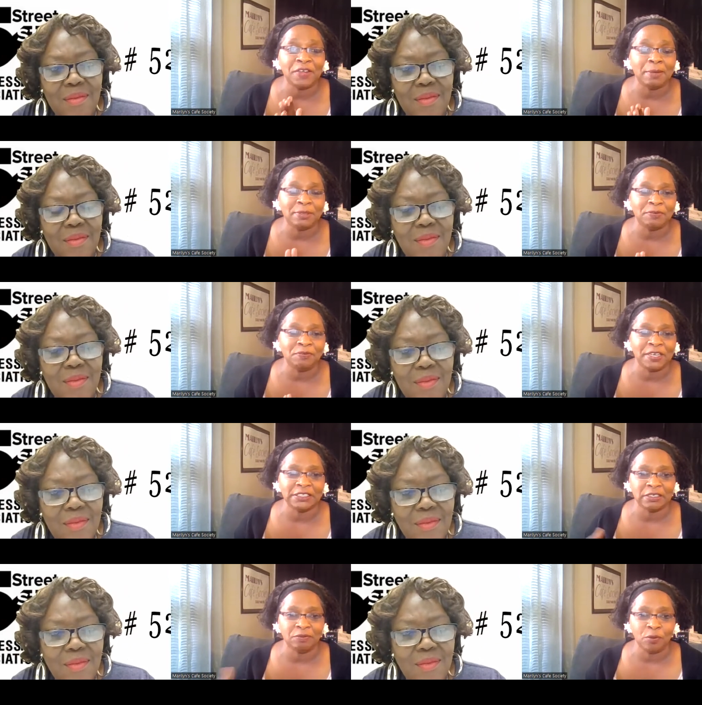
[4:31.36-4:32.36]
Speaker 1: family, friends,
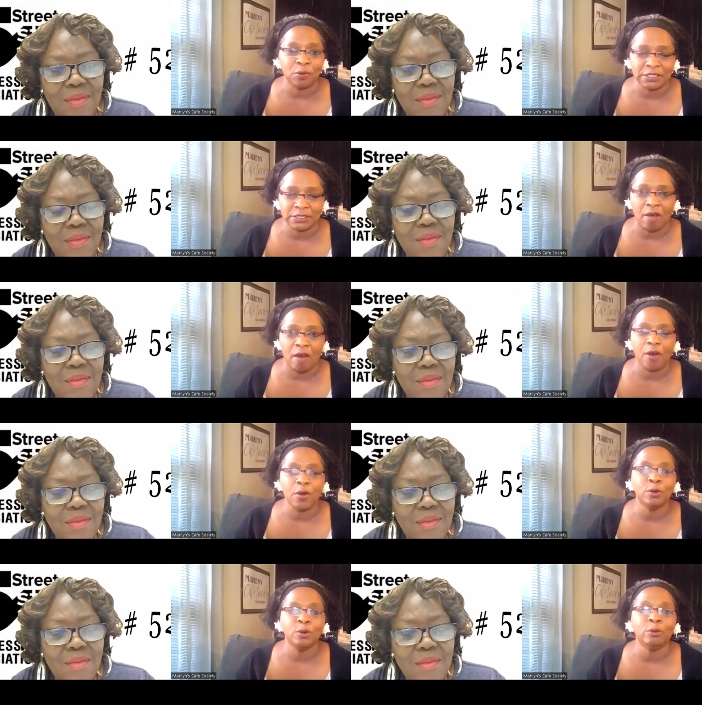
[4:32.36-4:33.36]
and of course all
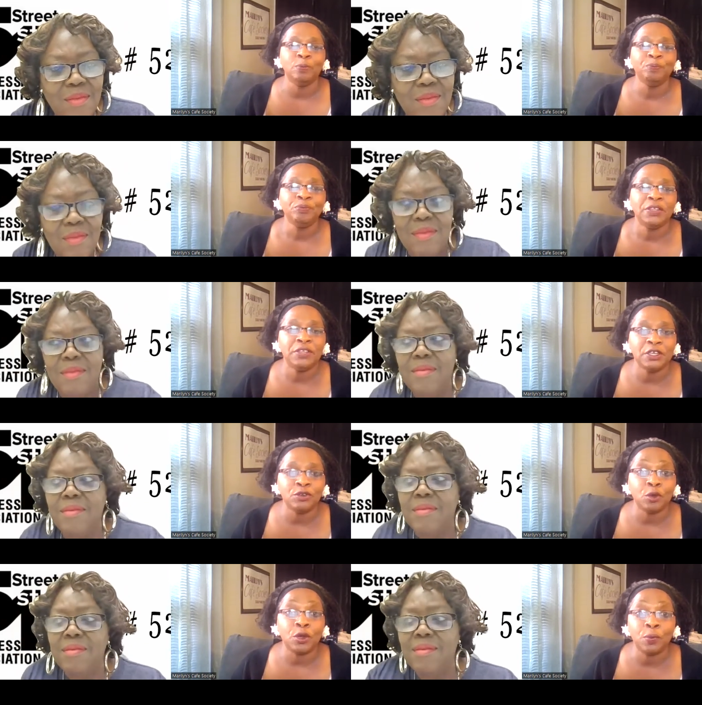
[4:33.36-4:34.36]
who
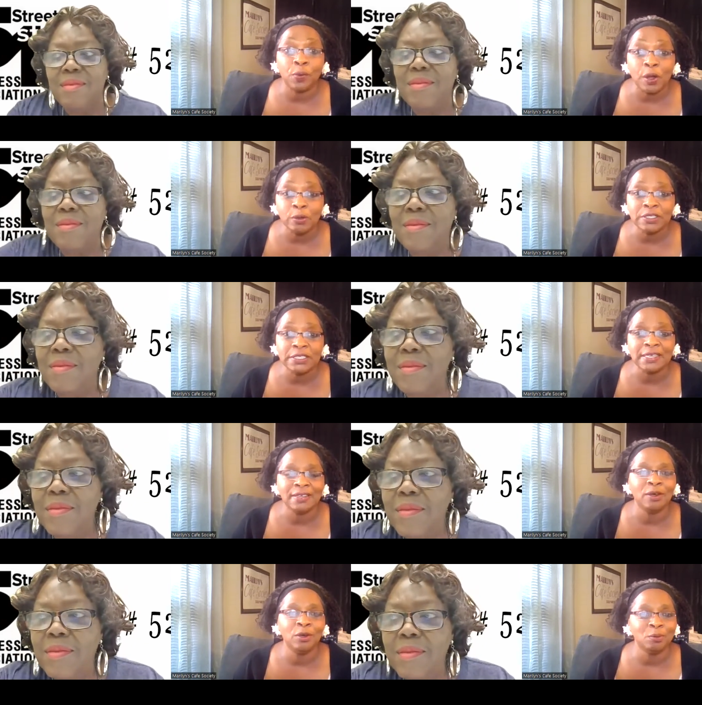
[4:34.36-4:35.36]
Theodore Gross,
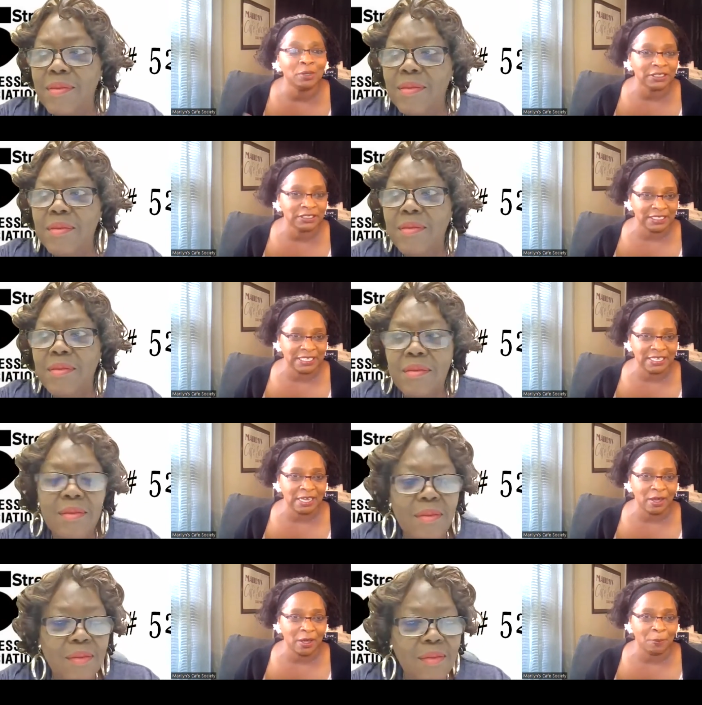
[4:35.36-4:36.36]
who was the
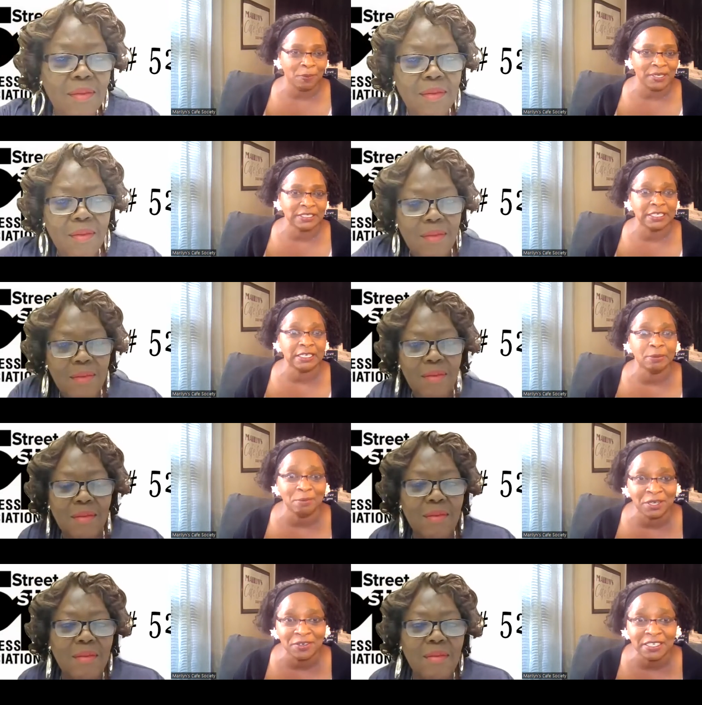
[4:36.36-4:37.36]
uh, president
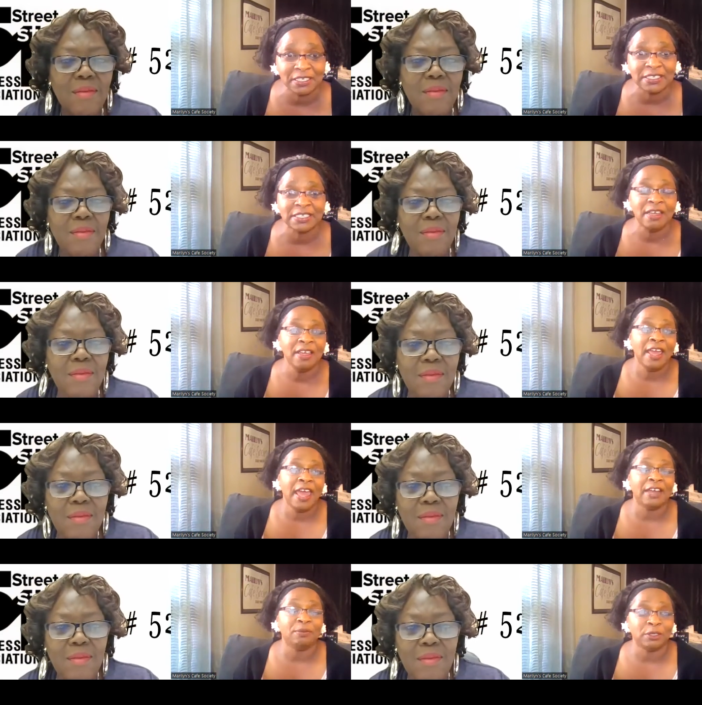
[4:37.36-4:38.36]
emeritus
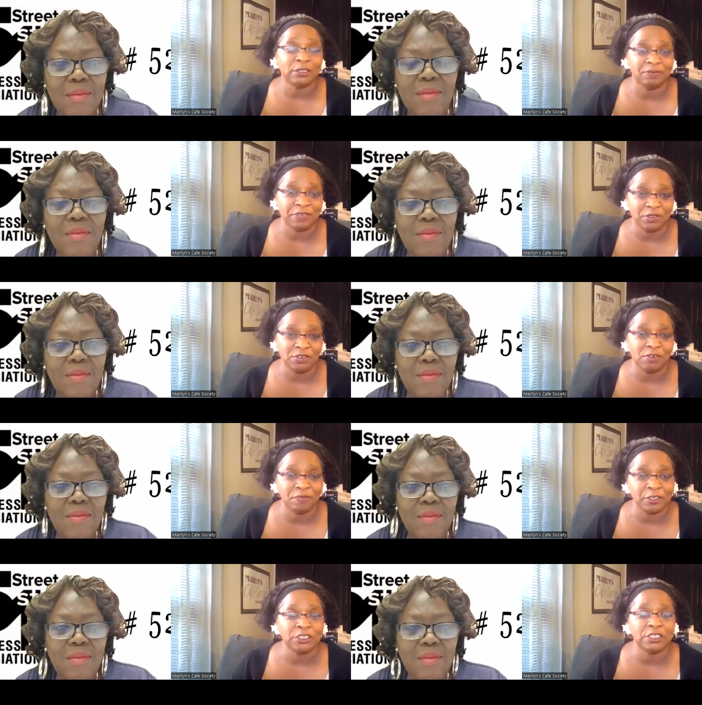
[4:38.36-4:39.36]
at Roosevelt
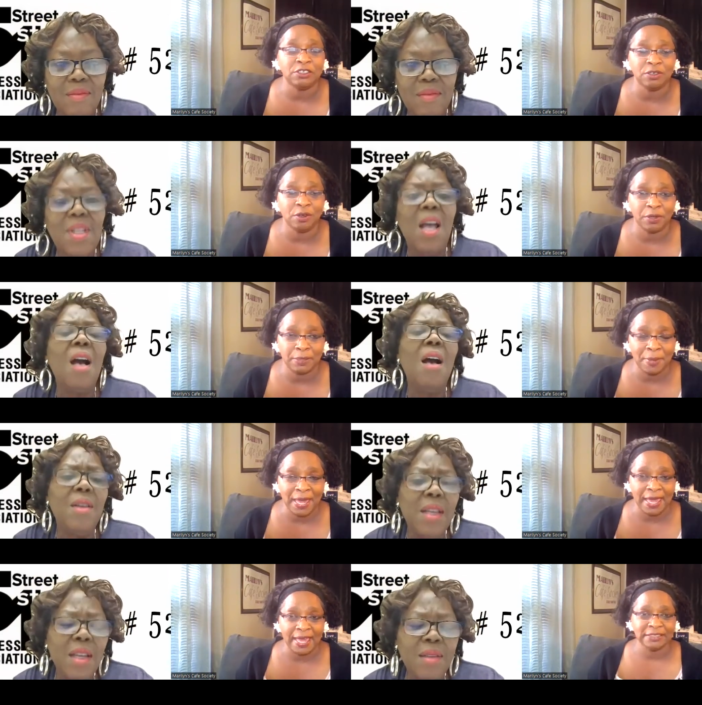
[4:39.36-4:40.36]
University. You know, he
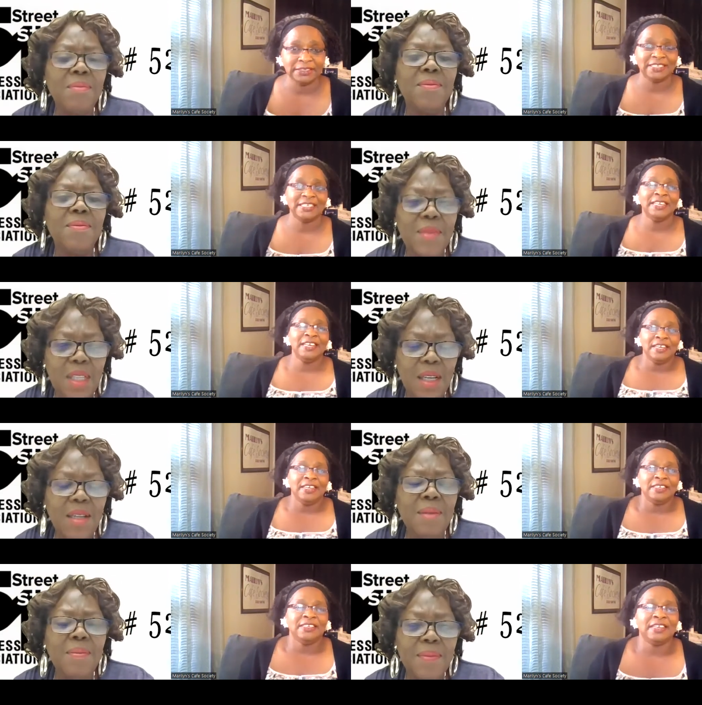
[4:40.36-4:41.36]
passed. Yeah.
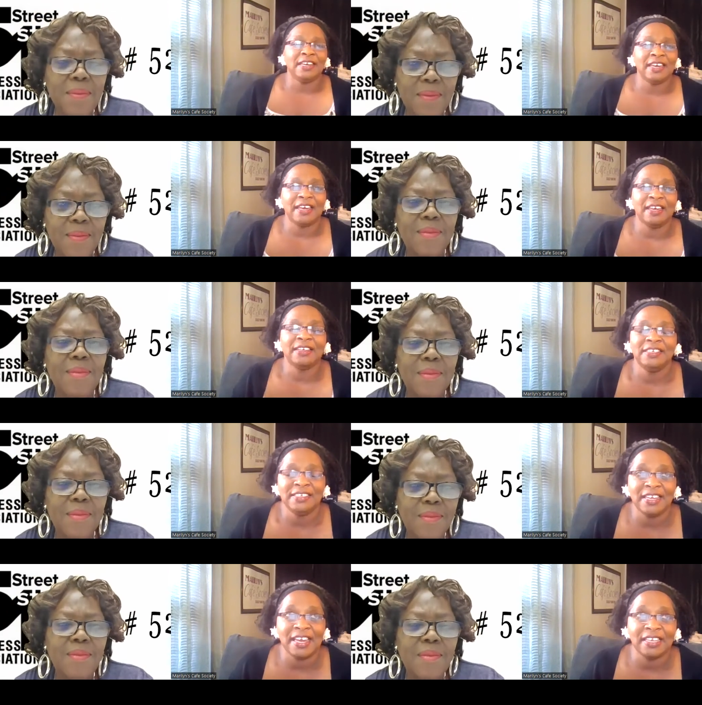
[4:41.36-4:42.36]
Yeah.
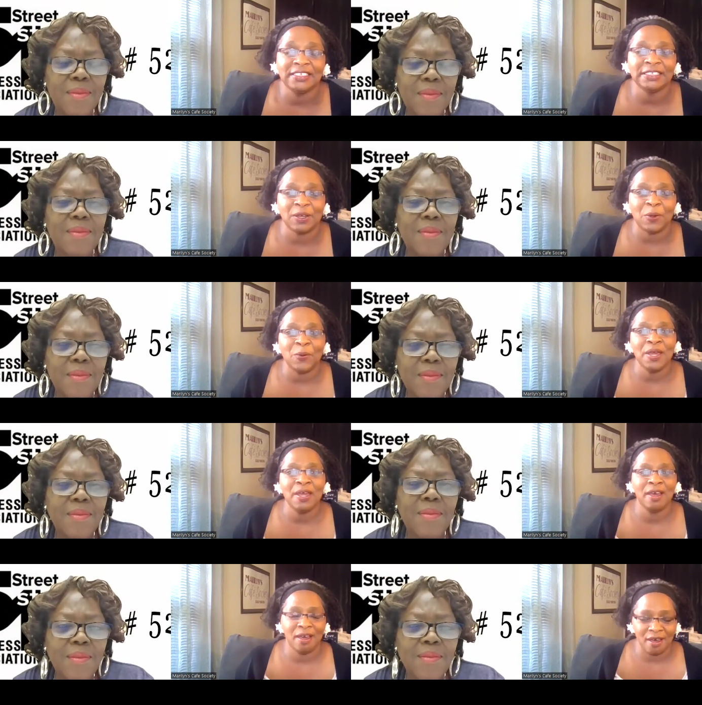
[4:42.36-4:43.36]
Yeah. So
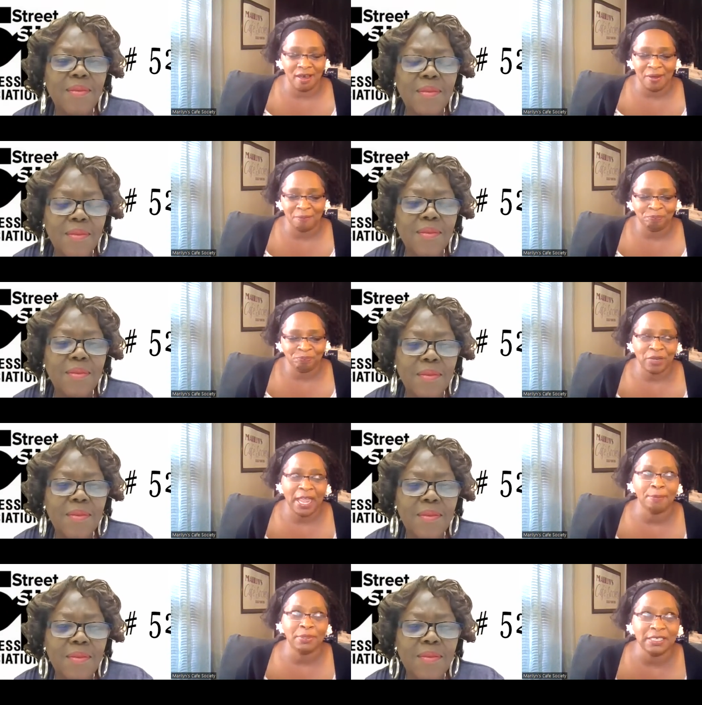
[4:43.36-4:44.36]
um,
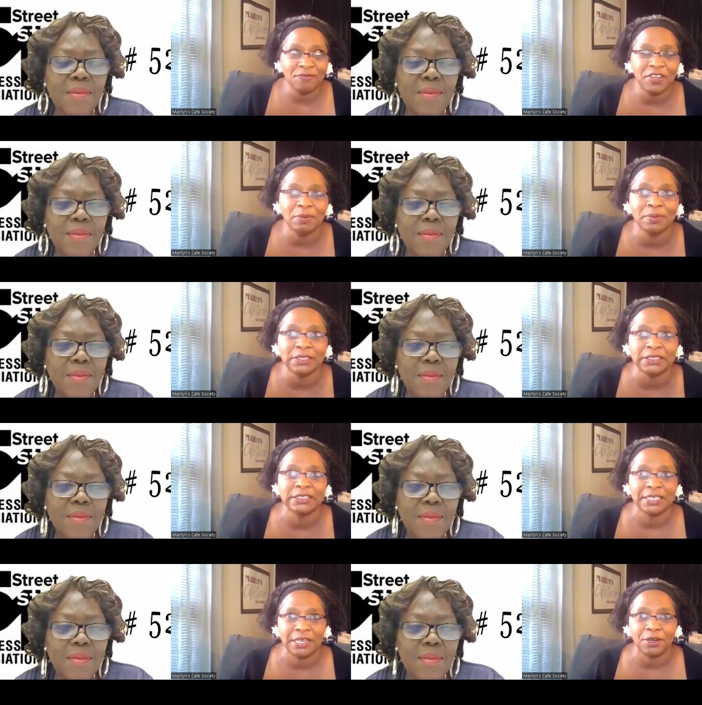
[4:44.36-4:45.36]
I believe he was
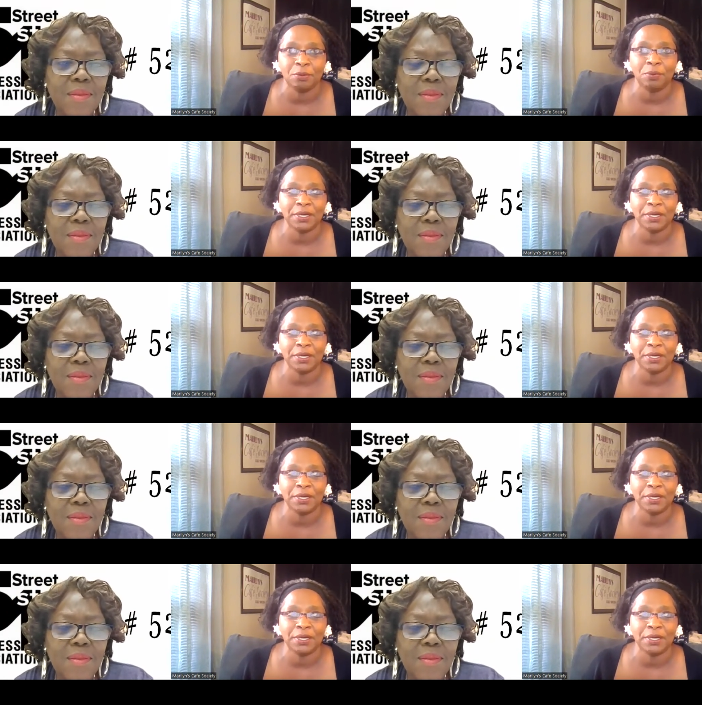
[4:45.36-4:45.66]
there